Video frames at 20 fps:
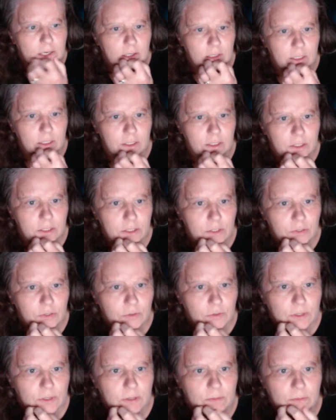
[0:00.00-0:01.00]
the
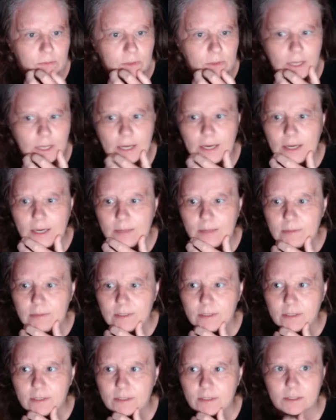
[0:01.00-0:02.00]

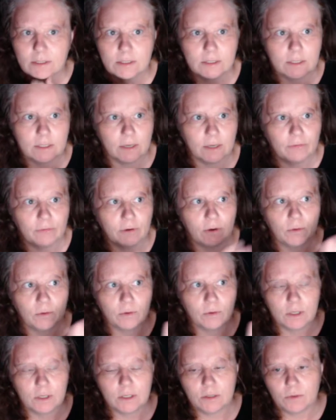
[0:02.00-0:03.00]
Streamlabs stuff
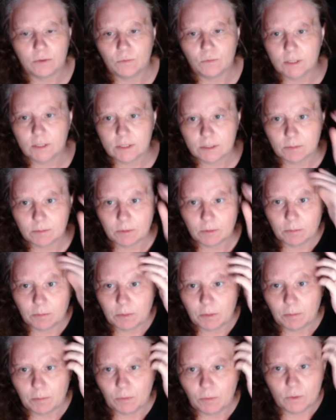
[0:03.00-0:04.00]
according to what some of the
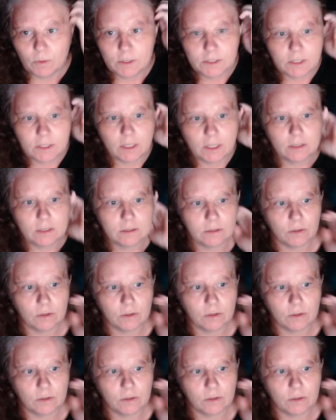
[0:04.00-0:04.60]
people were saying.